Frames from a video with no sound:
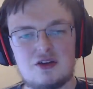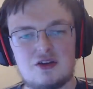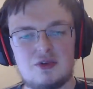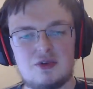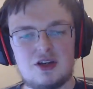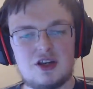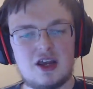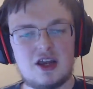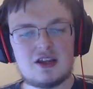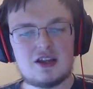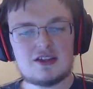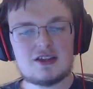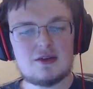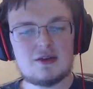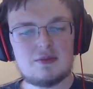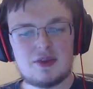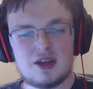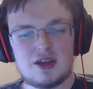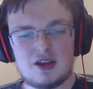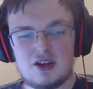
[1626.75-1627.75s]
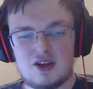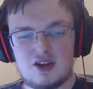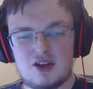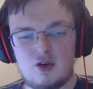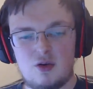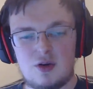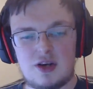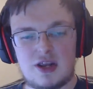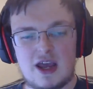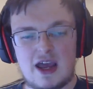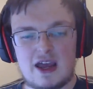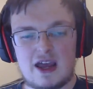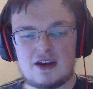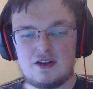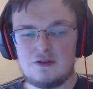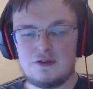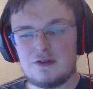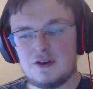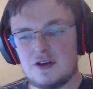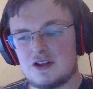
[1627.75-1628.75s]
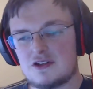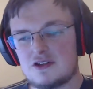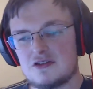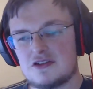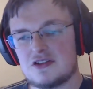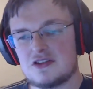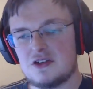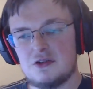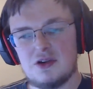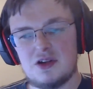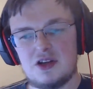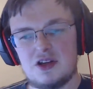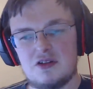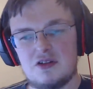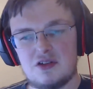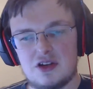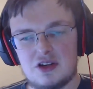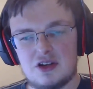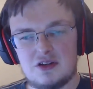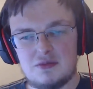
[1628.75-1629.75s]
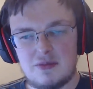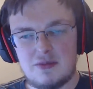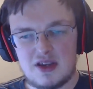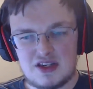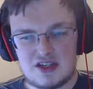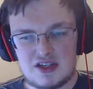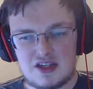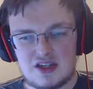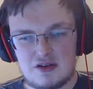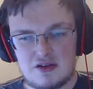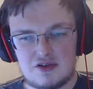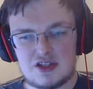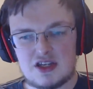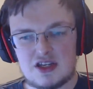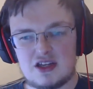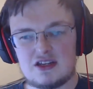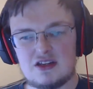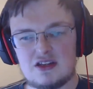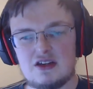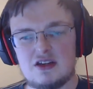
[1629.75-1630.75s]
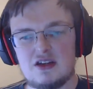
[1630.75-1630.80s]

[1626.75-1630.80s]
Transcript: when you get something new and you add new features to it, you can misuse it,